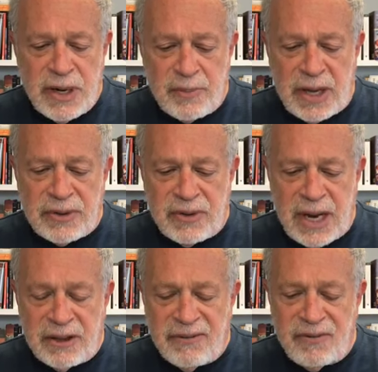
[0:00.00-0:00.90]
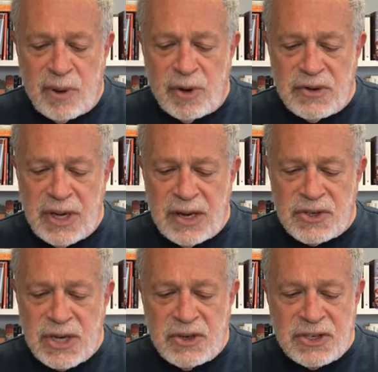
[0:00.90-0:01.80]
about the death of former
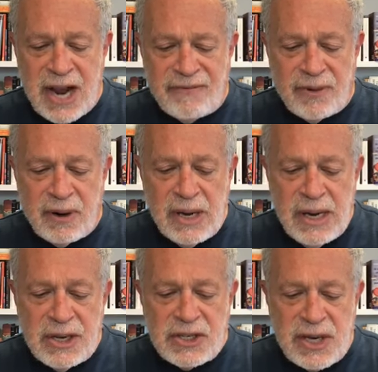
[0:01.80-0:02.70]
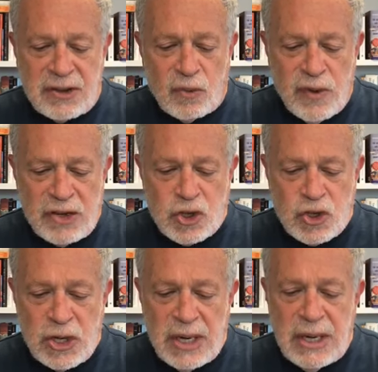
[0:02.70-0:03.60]
DNC staffer Seth Rich.